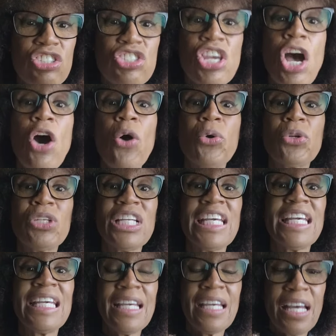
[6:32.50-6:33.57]

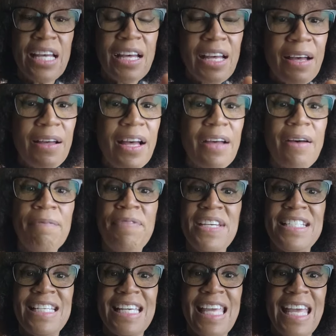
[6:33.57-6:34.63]
totally
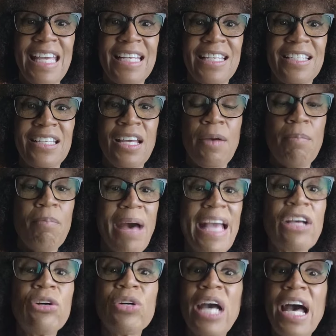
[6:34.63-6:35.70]
vindicated.
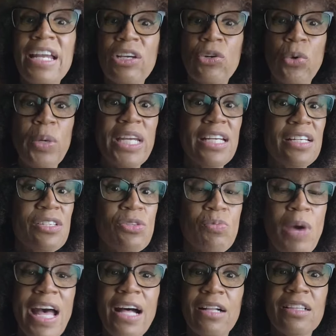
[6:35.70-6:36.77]
Michael got acquitted as
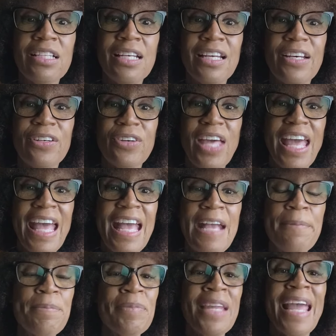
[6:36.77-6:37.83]
well,
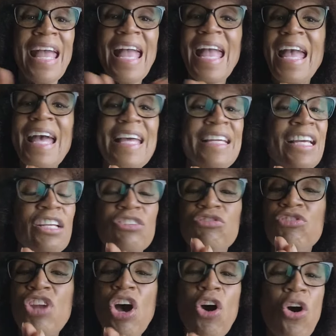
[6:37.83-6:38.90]
okay? And
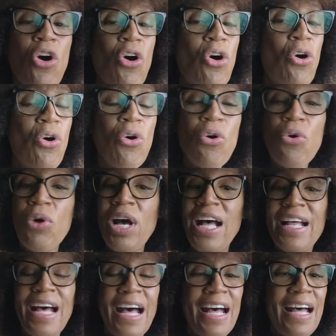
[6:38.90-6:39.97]
no
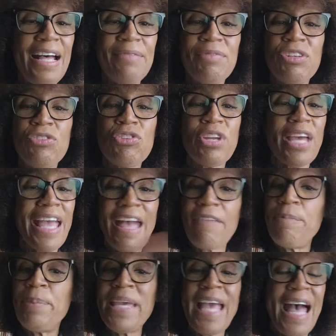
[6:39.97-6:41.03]

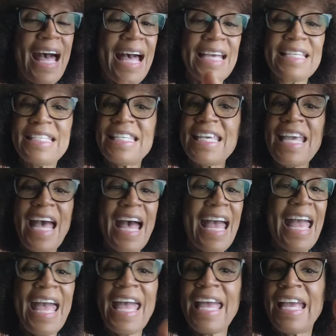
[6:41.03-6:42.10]
FBI,
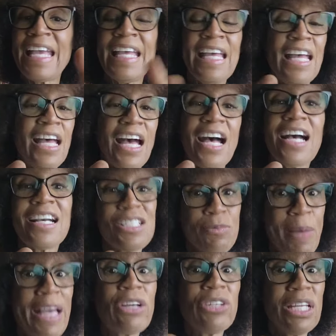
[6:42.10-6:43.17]
CIA, because
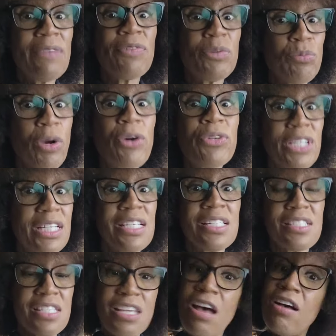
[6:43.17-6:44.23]
Michael even wrote it in a
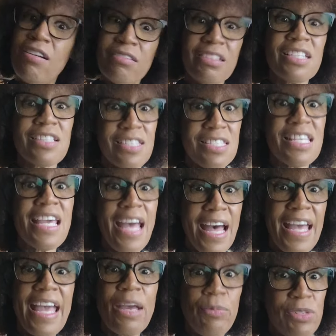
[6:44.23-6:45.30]
song that the
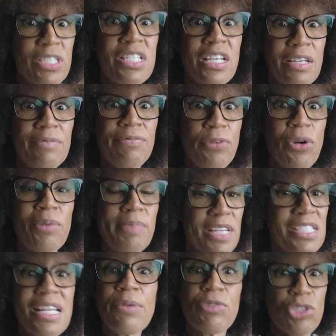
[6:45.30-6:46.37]
CIA was looking for him
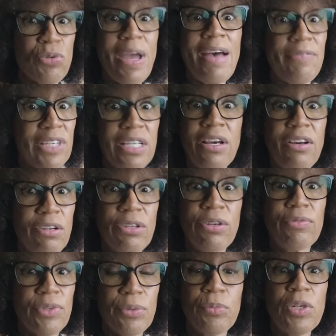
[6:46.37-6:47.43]
because they were traveling all
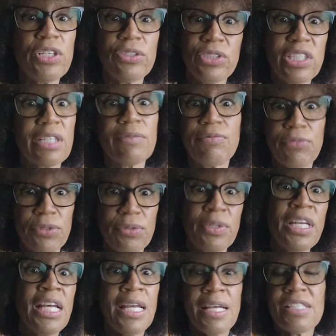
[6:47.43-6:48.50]
over the world looking for
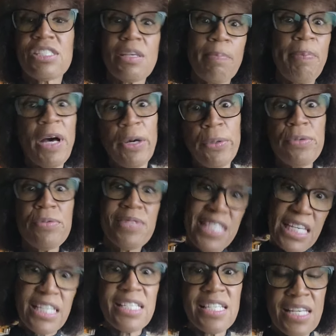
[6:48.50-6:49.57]

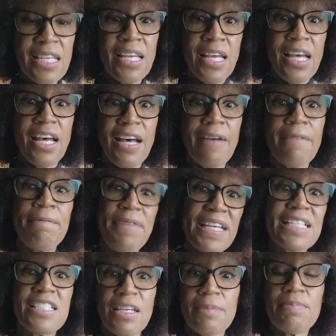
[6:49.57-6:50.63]
supposed
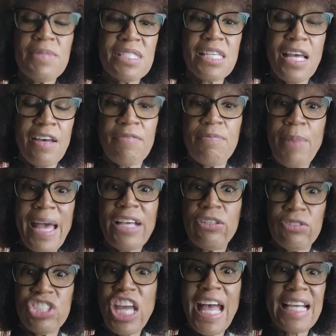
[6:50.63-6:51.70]
victims of Michael
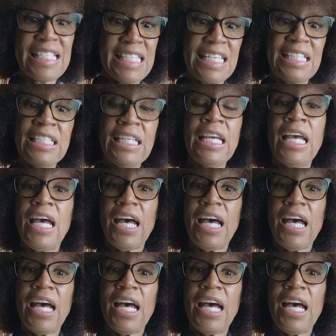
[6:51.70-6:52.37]
Jackson,